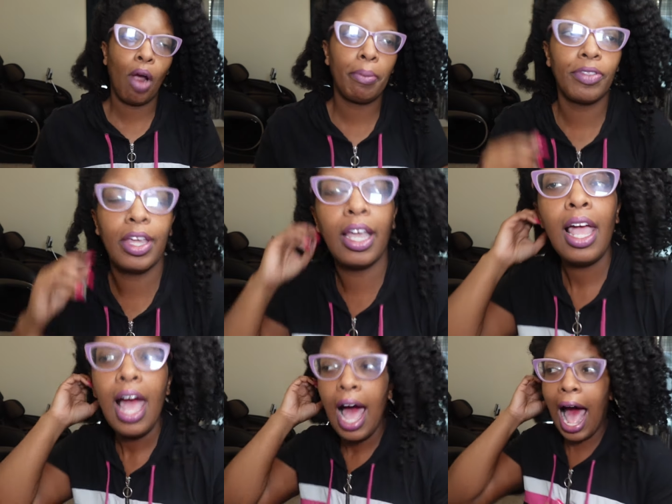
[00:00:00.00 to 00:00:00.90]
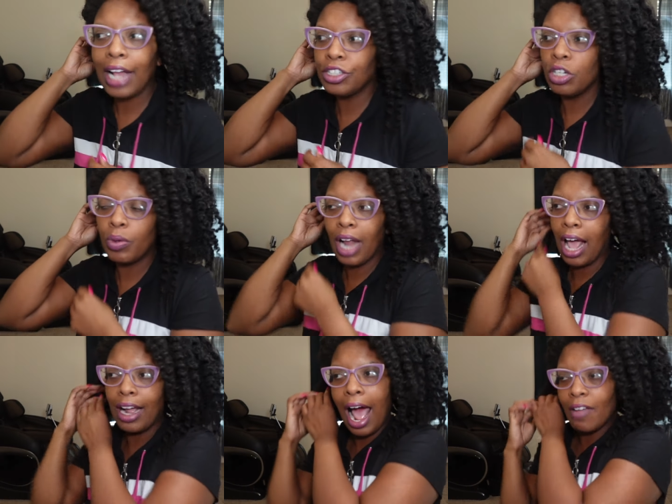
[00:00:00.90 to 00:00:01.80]
proper thing. I do what
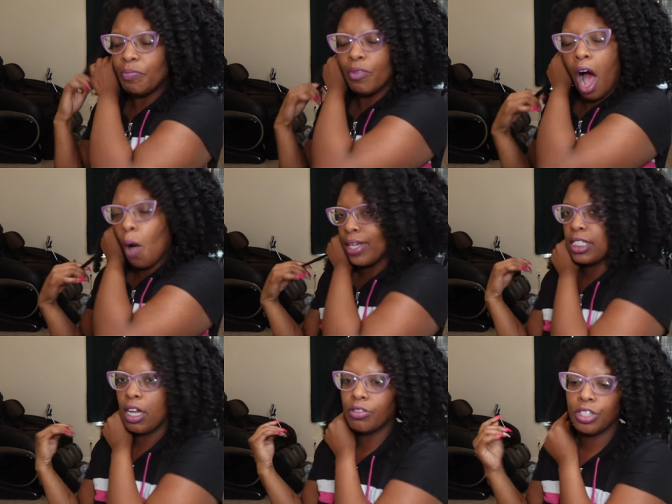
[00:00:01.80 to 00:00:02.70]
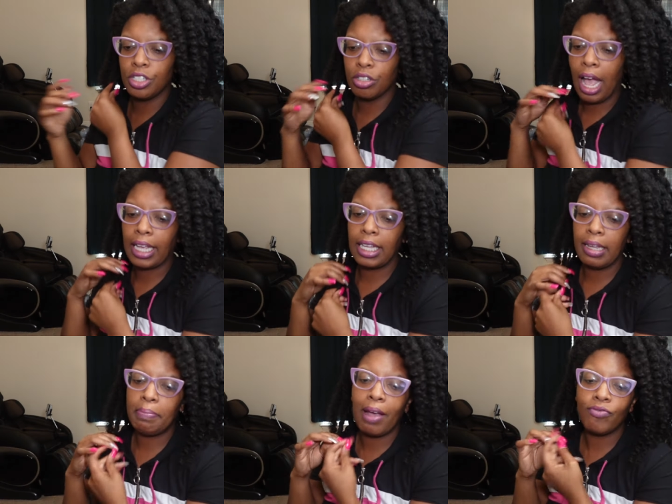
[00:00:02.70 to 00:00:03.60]
I, I've always known to do. I
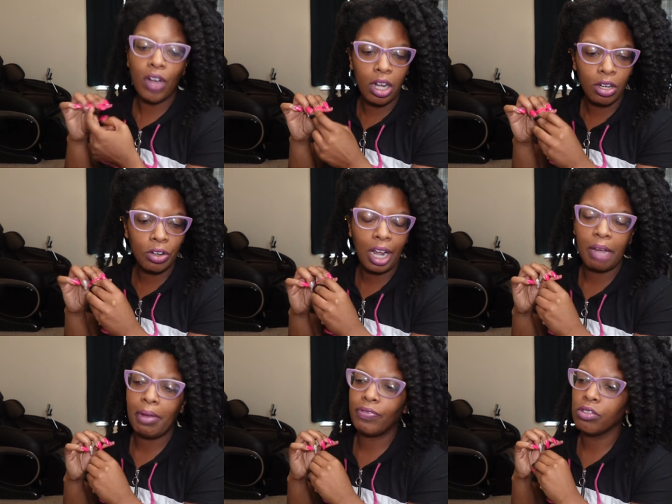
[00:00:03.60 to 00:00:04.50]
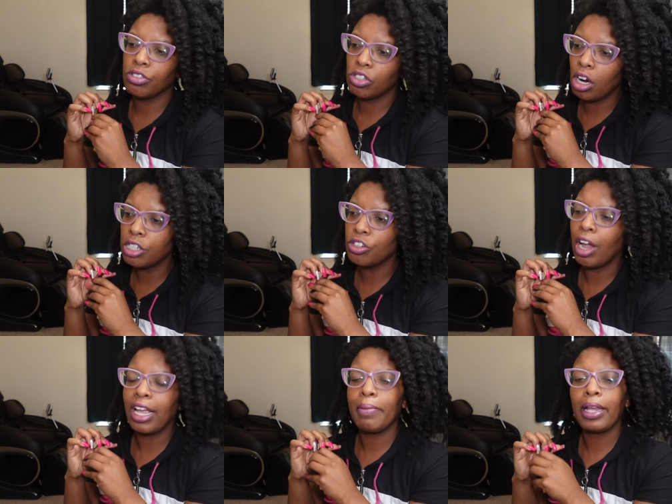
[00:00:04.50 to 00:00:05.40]
get my phone, I get my phone charger,
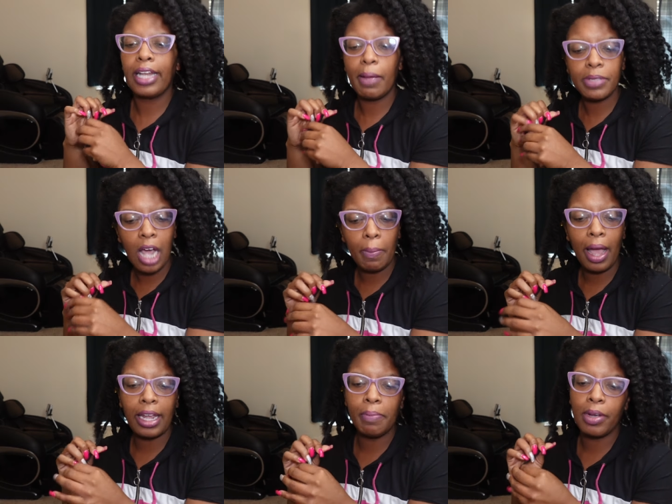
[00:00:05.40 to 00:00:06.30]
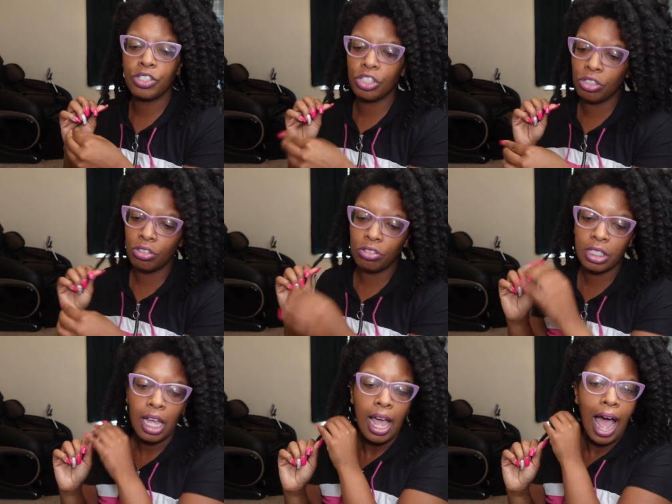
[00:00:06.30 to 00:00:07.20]
I get my laptop, I get my
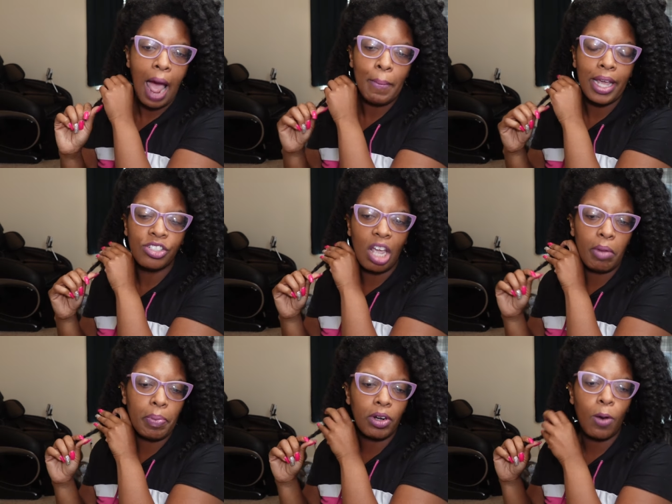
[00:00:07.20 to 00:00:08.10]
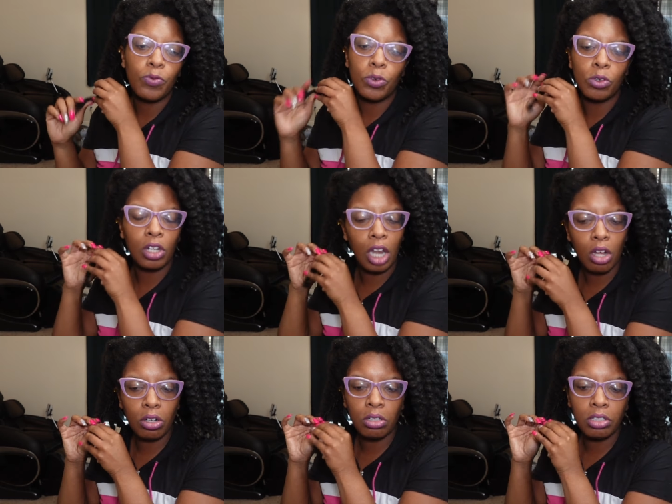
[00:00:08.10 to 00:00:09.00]
shoes. I make JB put on full
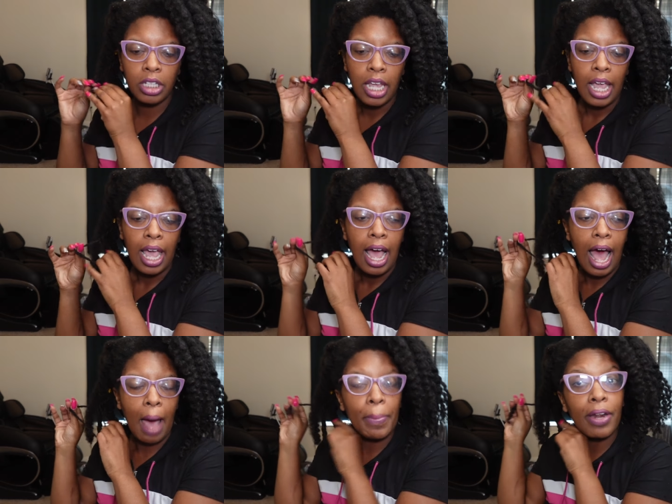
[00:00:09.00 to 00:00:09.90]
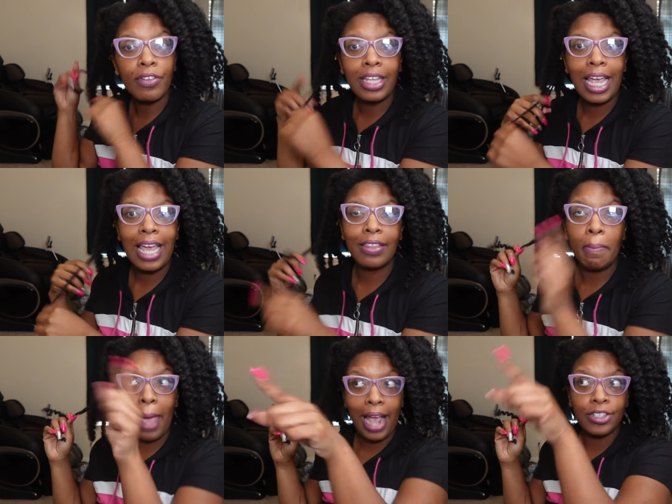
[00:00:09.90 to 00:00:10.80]
clothes. I put everything in the
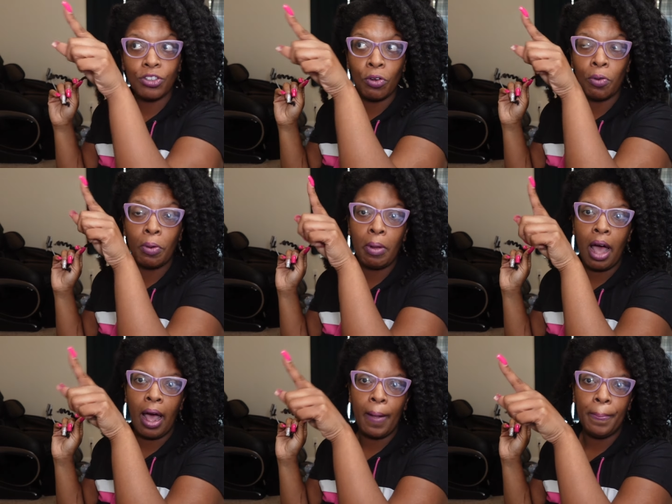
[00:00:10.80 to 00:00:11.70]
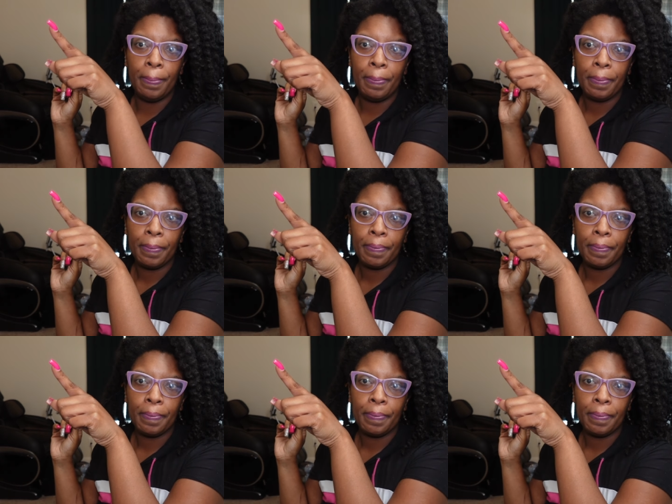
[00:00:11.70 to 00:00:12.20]
master um,